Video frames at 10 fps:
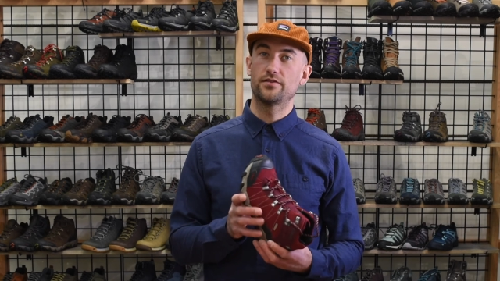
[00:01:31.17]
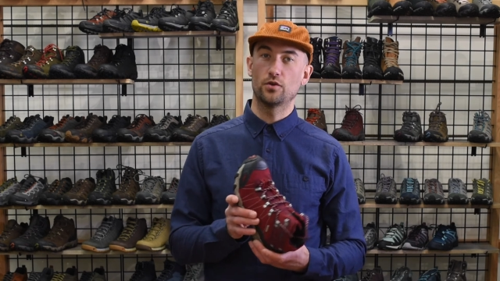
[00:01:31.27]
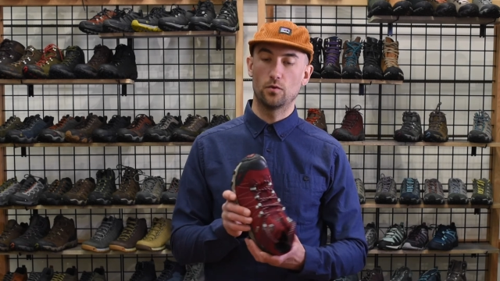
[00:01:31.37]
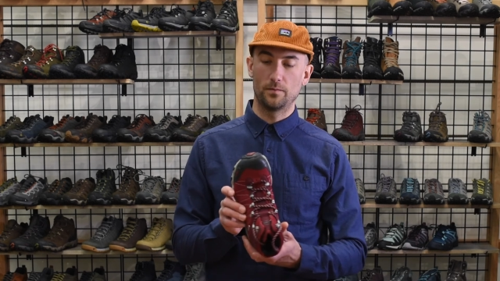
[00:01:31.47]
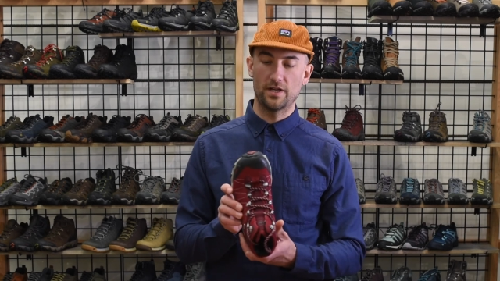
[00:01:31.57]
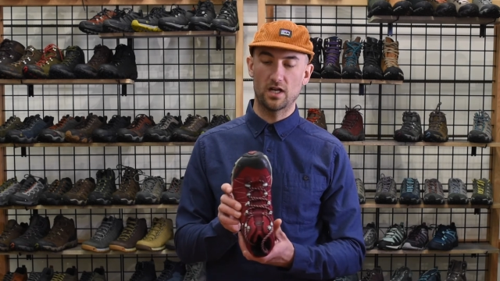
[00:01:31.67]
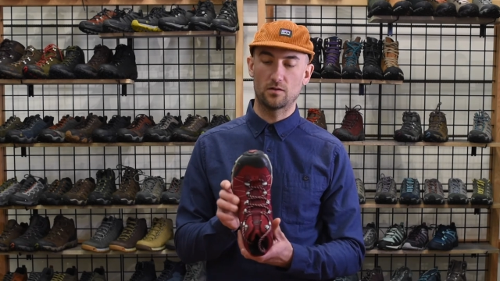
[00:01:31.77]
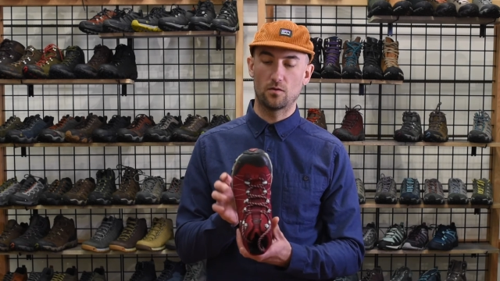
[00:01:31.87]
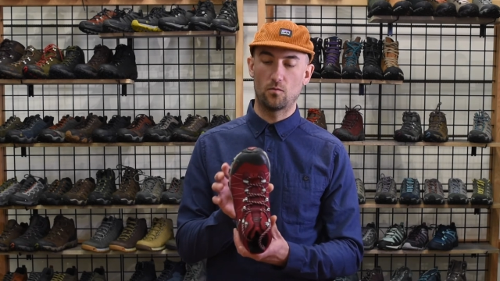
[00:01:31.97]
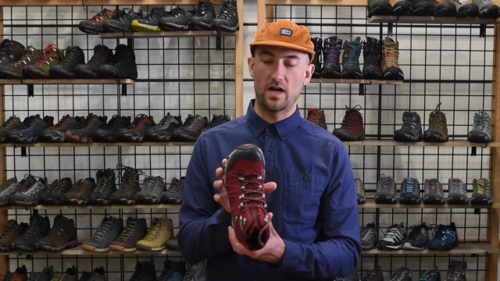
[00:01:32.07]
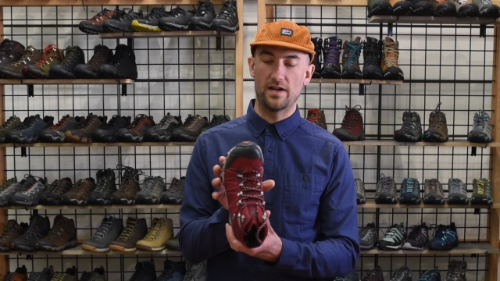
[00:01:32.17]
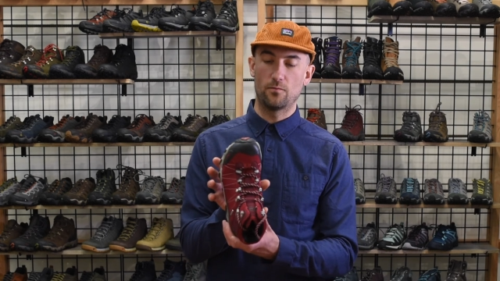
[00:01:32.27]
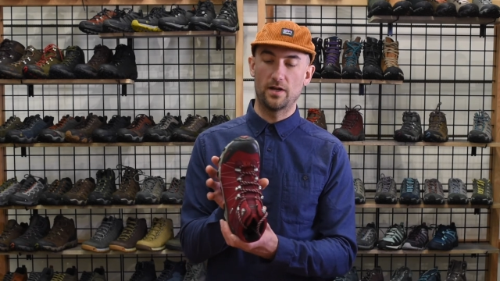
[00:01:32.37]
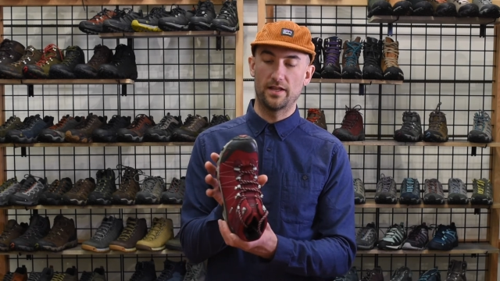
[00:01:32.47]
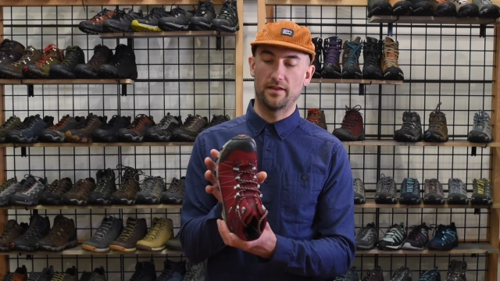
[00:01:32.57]
So when we talk about
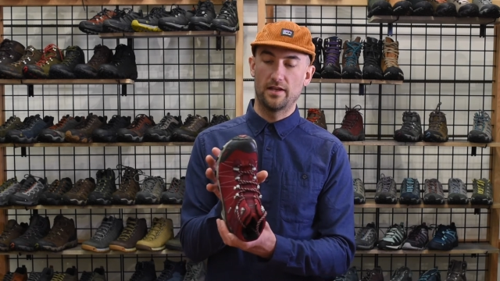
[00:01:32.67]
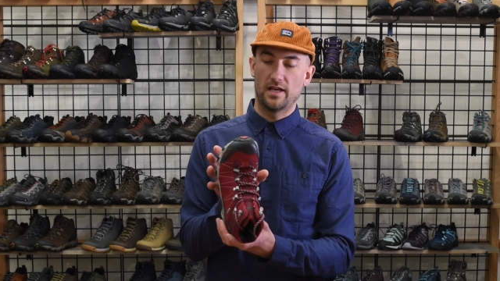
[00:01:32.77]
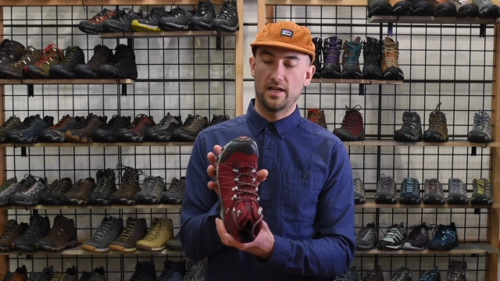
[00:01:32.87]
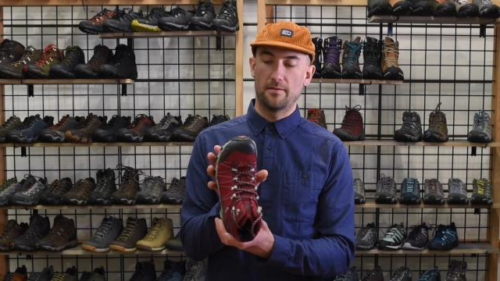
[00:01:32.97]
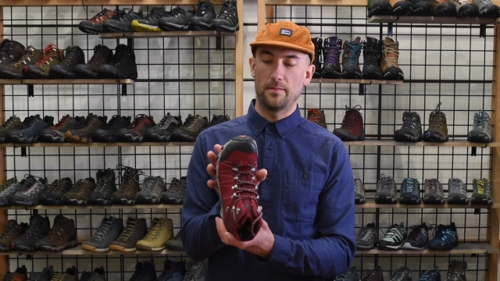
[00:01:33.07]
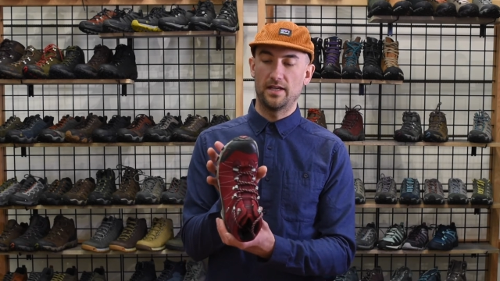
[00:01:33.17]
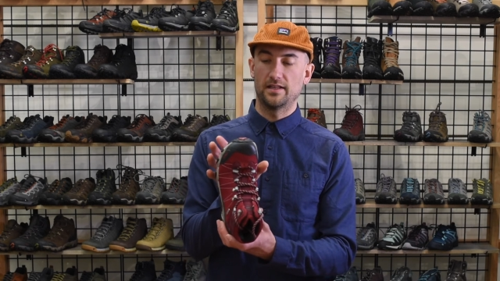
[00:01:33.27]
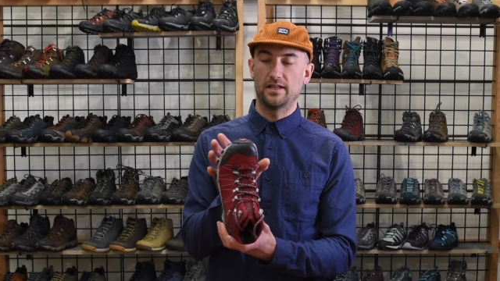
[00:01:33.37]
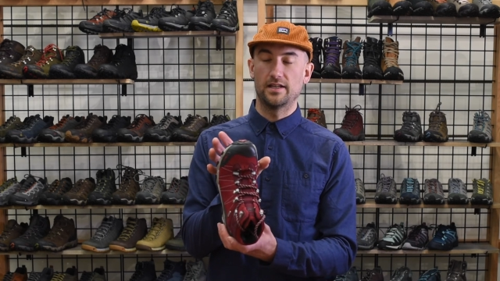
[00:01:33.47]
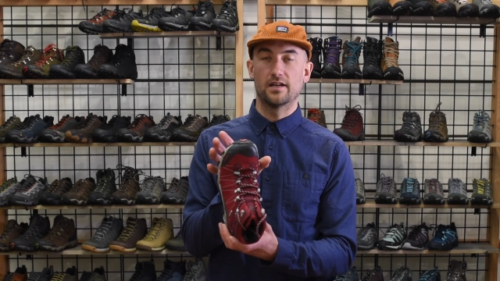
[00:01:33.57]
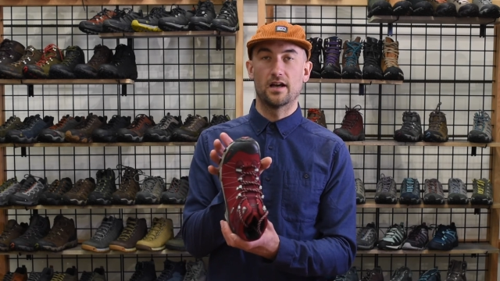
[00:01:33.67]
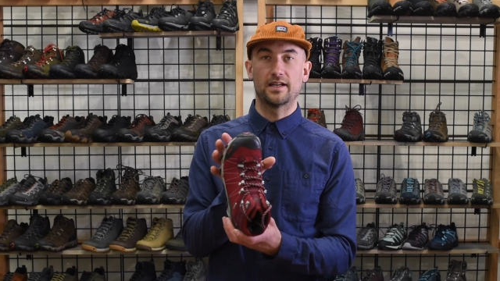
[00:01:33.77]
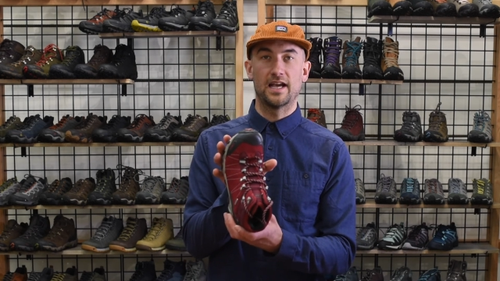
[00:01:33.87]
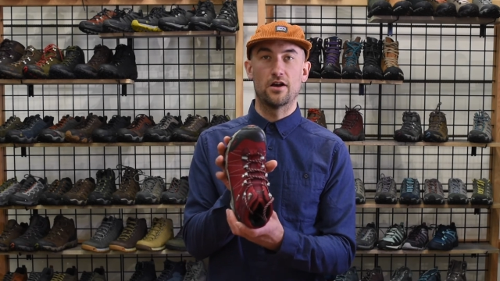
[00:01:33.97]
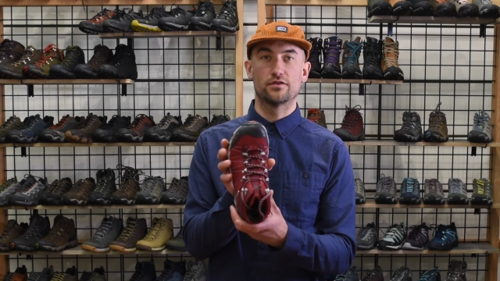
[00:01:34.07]
wide width, it mainly
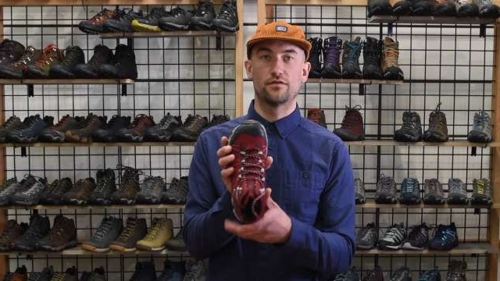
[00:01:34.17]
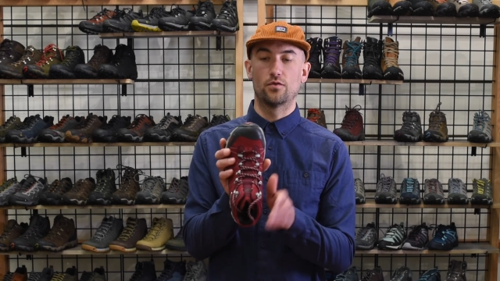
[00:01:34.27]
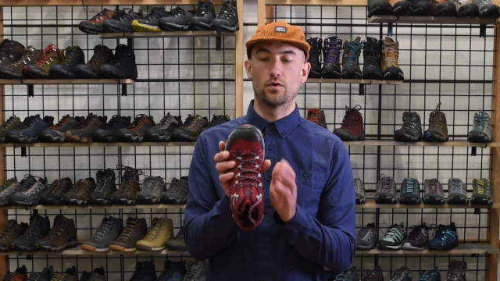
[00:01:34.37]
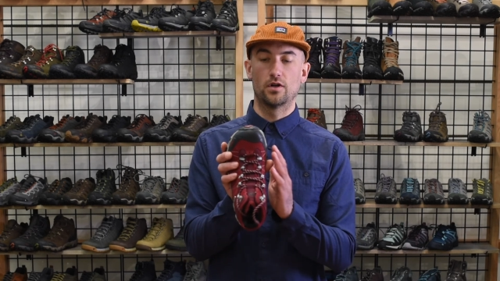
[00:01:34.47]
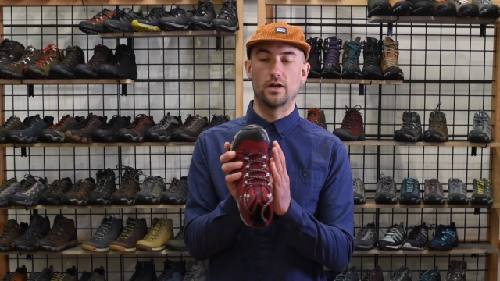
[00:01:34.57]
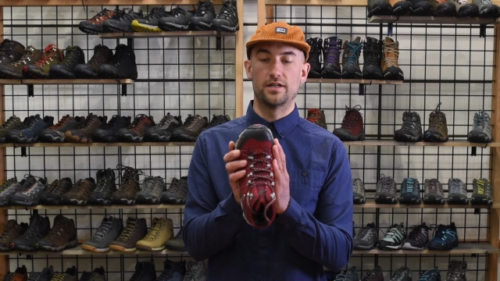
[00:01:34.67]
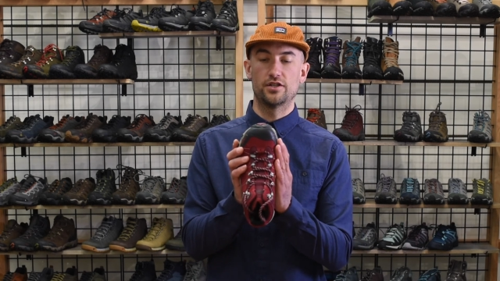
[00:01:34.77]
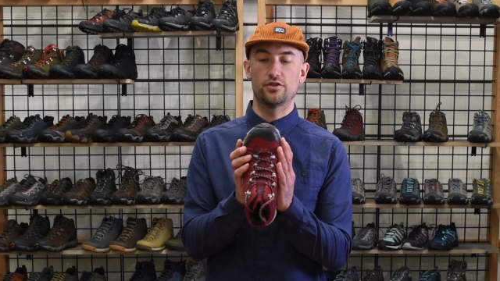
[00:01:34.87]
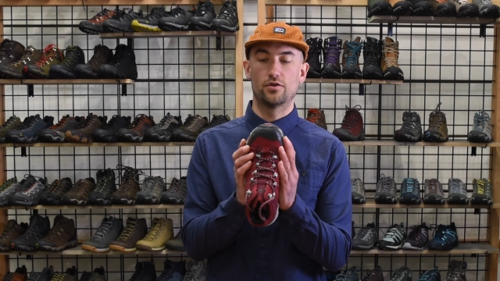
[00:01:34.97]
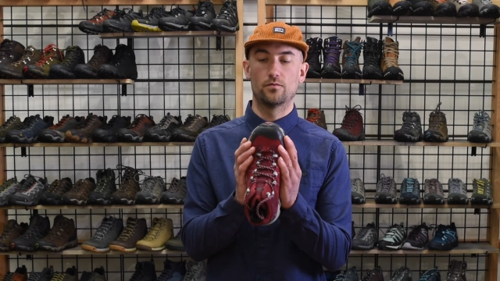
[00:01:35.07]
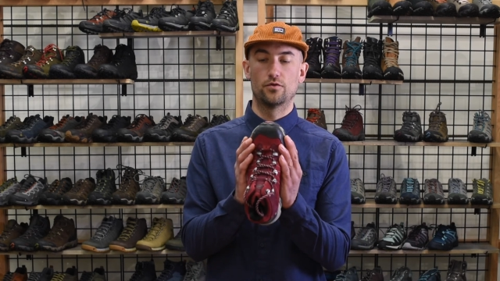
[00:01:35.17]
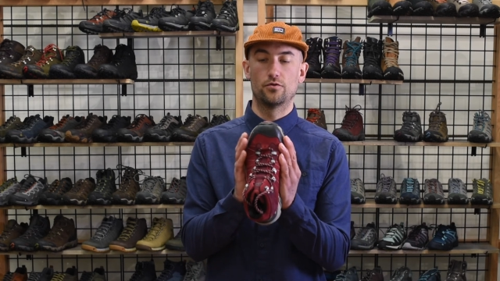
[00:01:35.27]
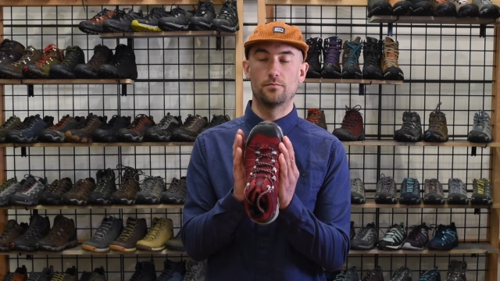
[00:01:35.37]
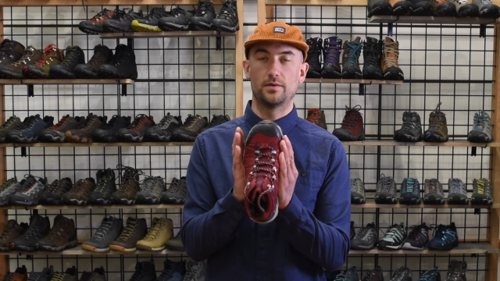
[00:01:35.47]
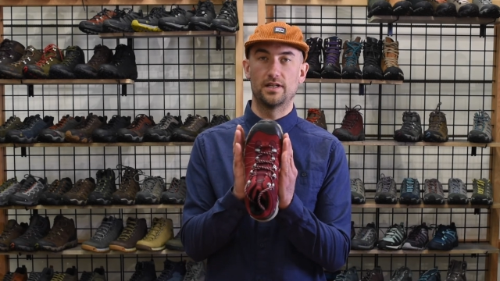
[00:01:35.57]
accounts for additional
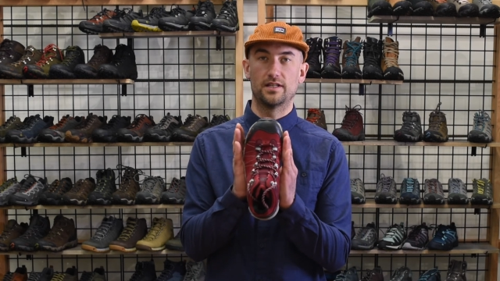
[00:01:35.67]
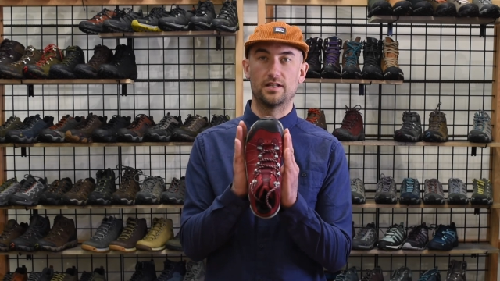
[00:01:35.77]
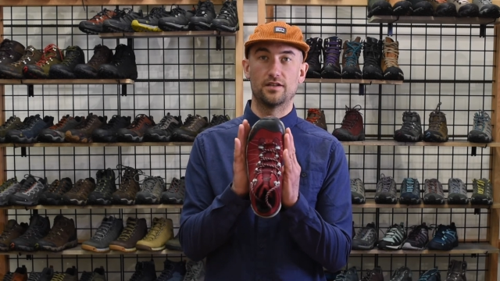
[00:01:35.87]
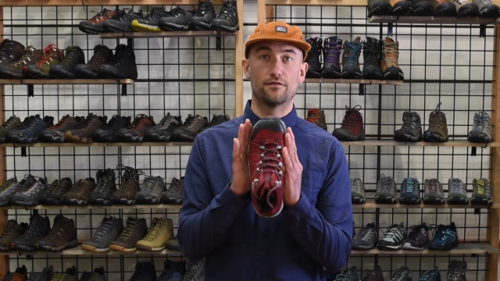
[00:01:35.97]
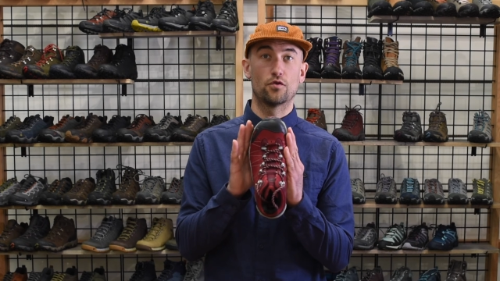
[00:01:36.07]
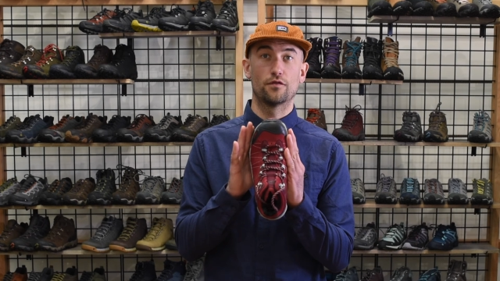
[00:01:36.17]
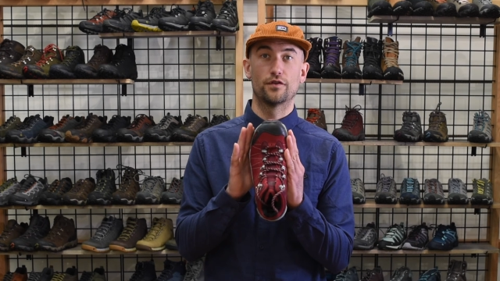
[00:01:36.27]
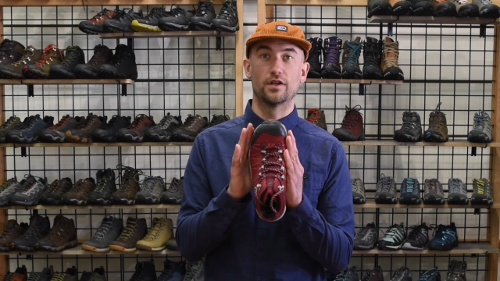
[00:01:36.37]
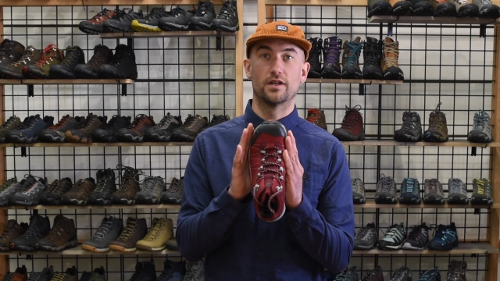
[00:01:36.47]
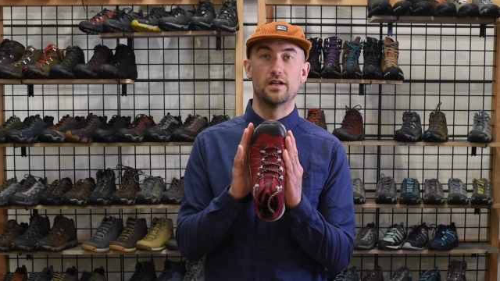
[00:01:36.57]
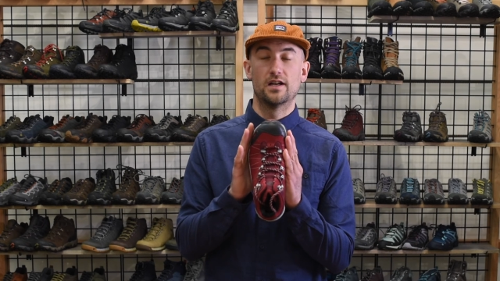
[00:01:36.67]
room in the forefoot